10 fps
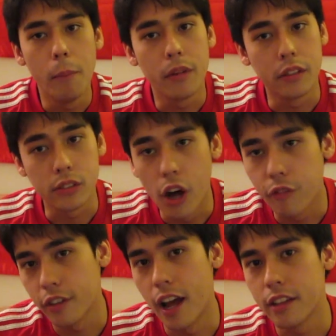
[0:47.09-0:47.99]
It was all
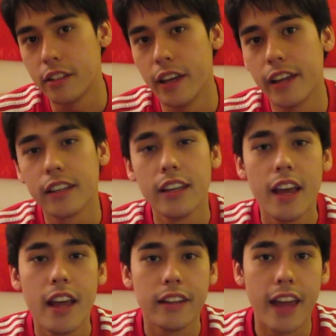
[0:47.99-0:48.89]
for naught today.
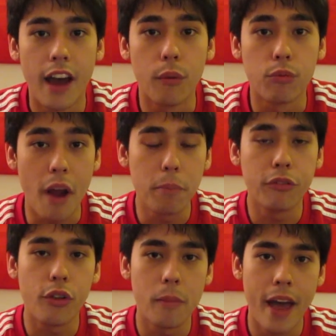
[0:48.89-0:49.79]
Now, right
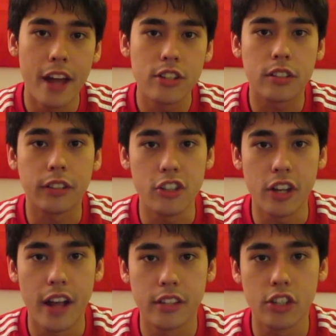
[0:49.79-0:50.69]
before the match, Glenn
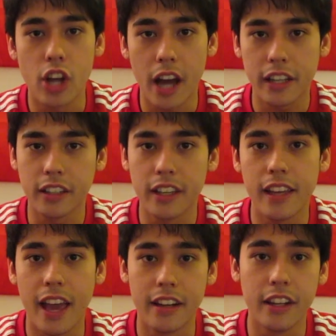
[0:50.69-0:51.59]
Johnson, shockingly,
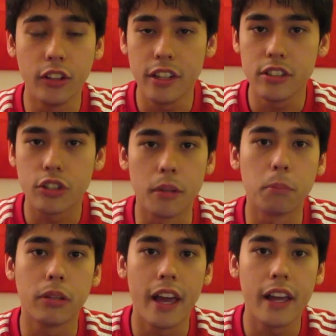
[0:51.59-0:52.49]
had an illness, couldn't
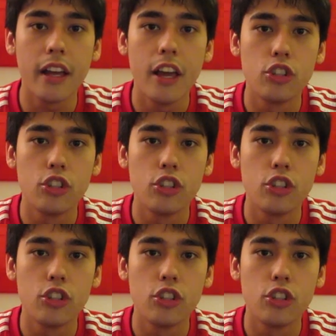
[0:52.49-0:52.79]
play.